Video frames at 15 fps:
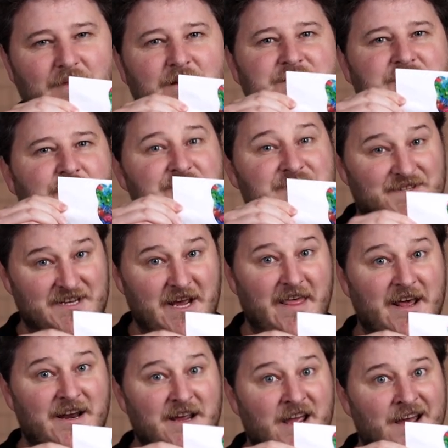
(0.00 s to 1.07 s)
So say
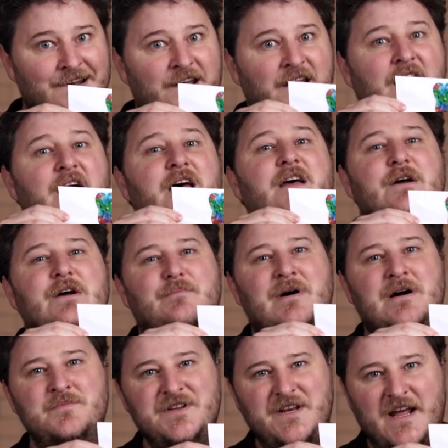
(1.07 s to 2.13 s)
that again.
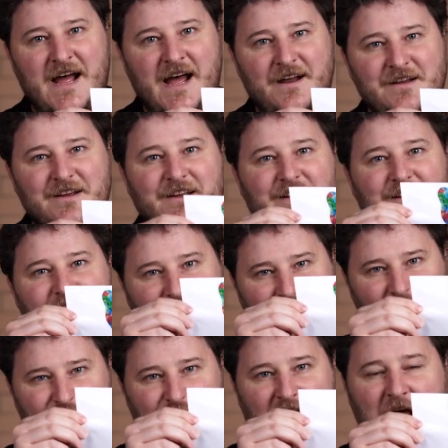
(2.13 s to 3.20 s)
Mum and Dad,
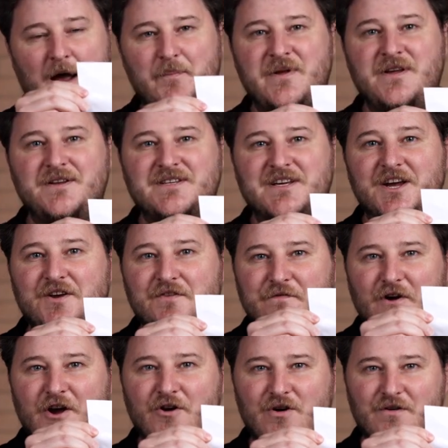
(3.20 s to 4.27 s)
if you're happy, take a
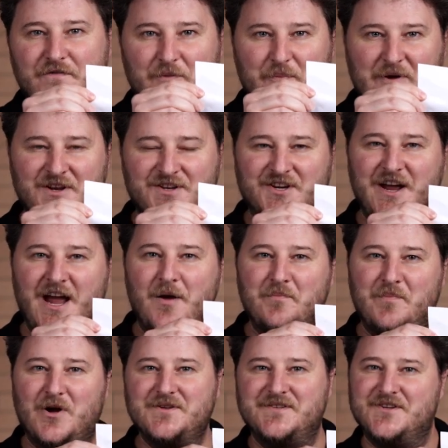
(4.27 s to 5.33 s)
photo of the picture
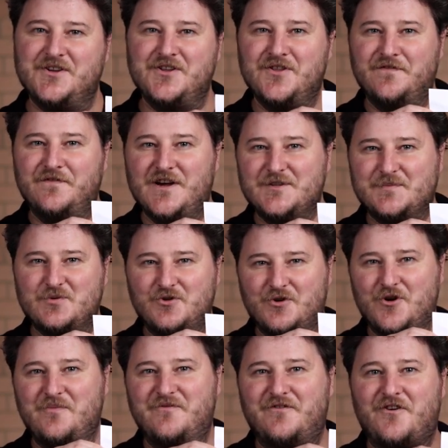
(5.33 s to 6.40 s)
and post it in the Facebook
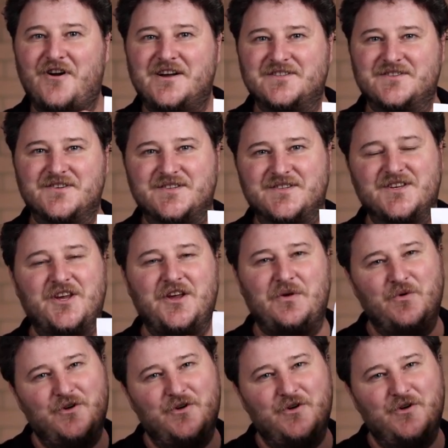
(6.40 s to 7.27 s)
group for us to see.